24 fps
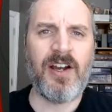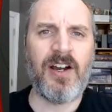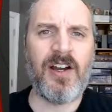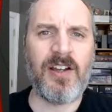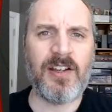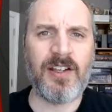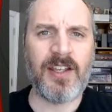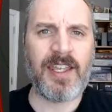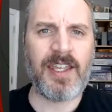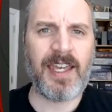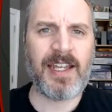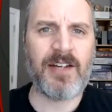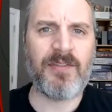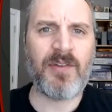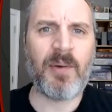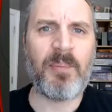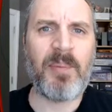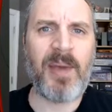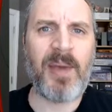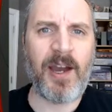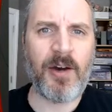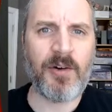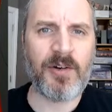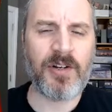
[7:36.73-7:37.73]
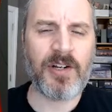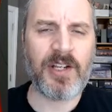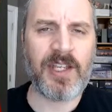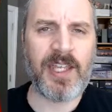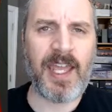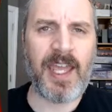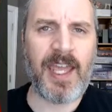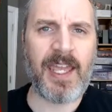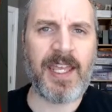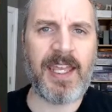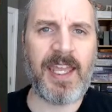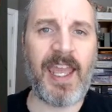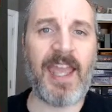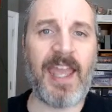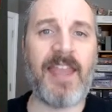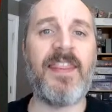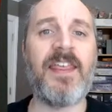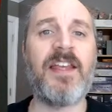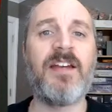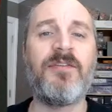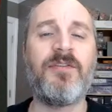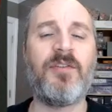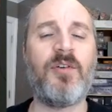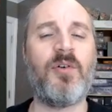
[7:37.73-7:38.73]
kind of a powder keg, and
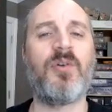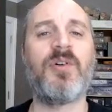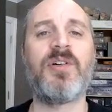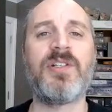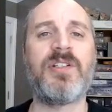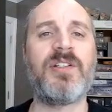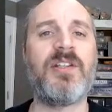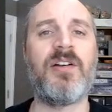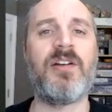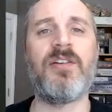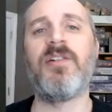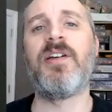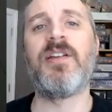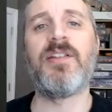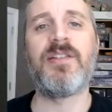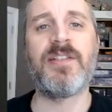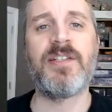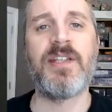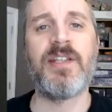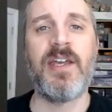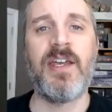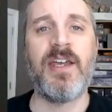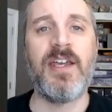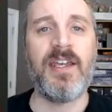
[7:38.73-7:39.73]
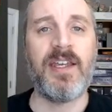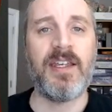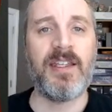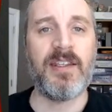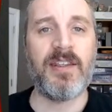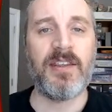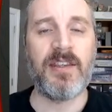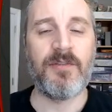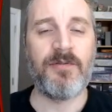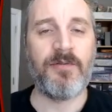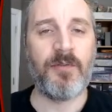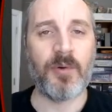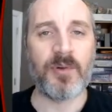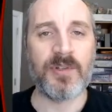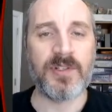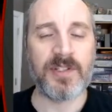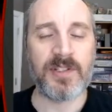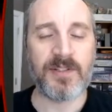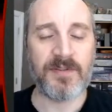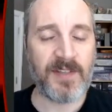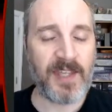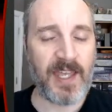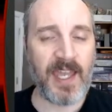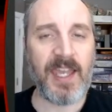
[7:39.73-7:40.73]
then of course there is the forces
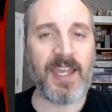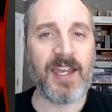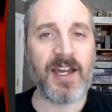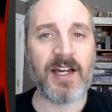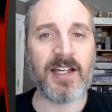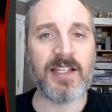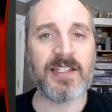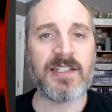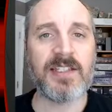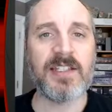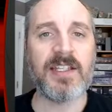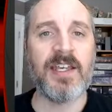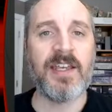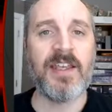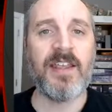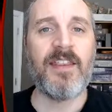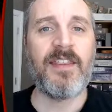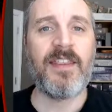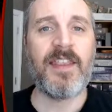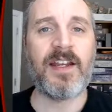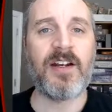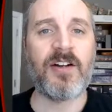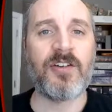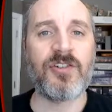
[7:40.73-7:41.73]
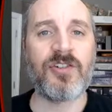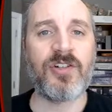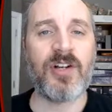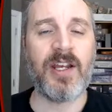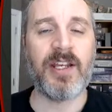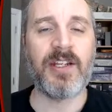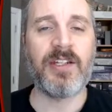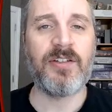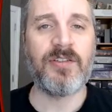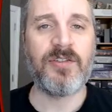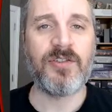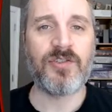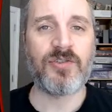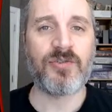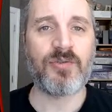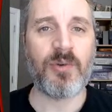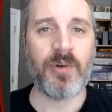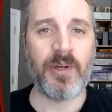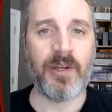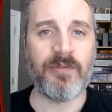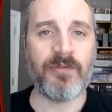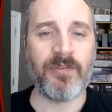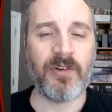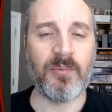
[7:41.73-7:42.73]
of chaos that are trying to destroy
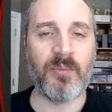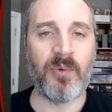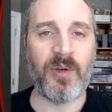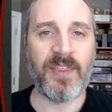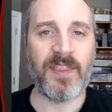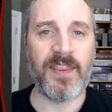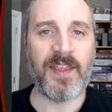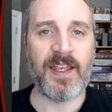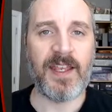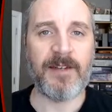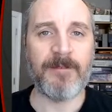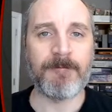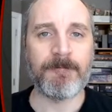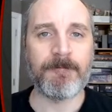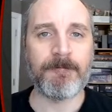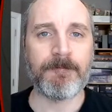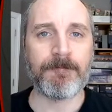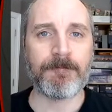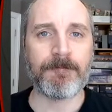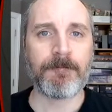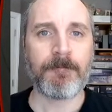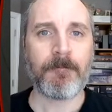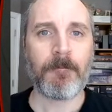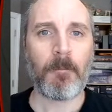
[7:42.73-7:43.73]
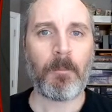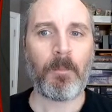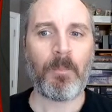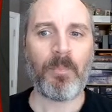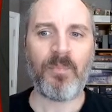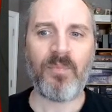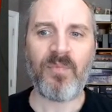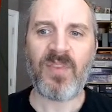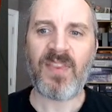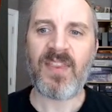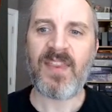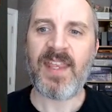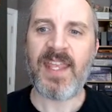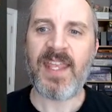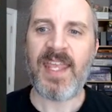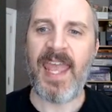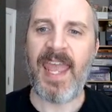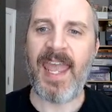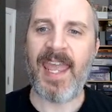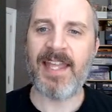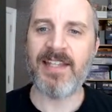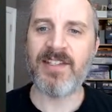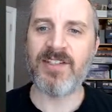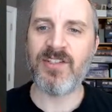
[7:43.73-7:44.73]
it from within.
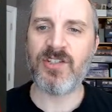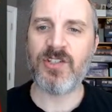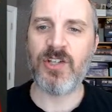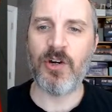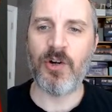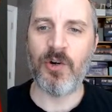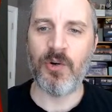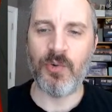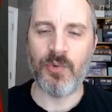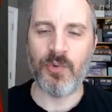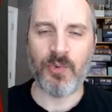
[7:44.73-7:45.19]
And so